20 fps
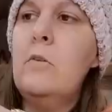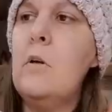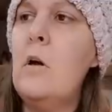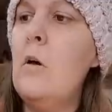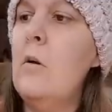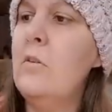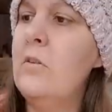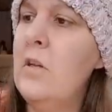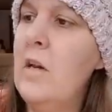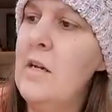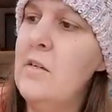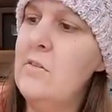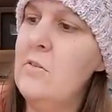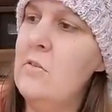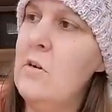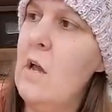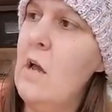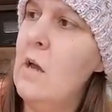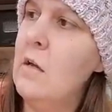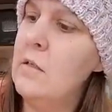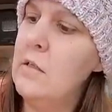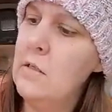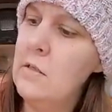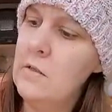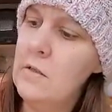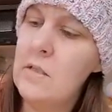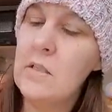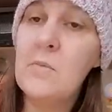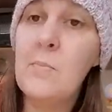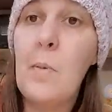doll size or not.
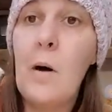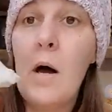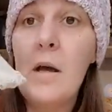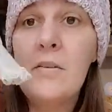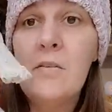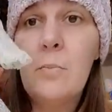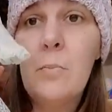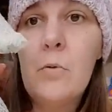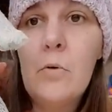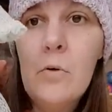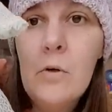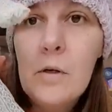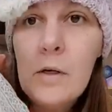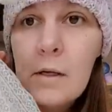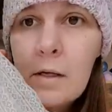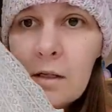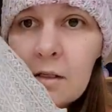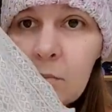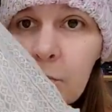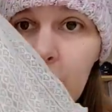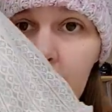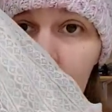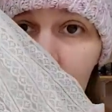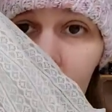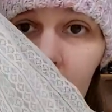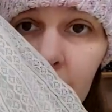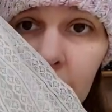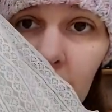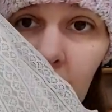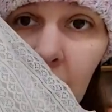It's possible. It's
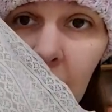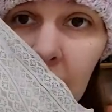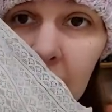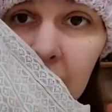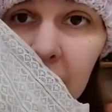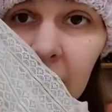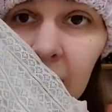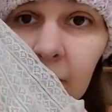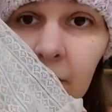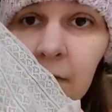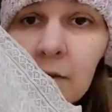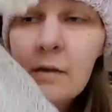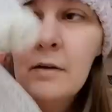beautiful dress,